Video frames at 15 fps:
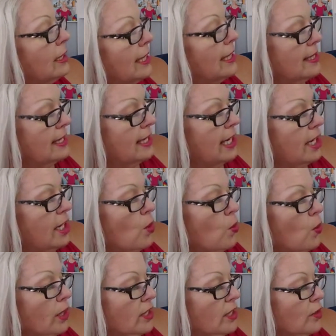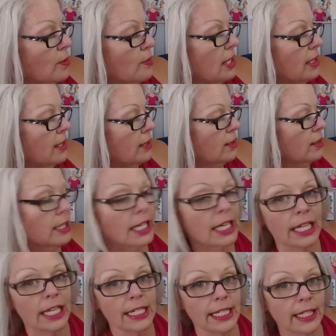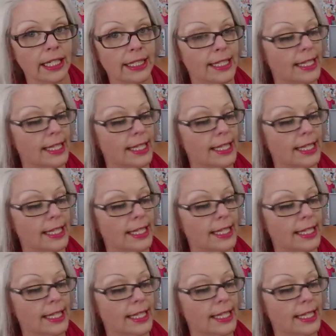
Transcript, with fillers: Lazy Keto worked for me until it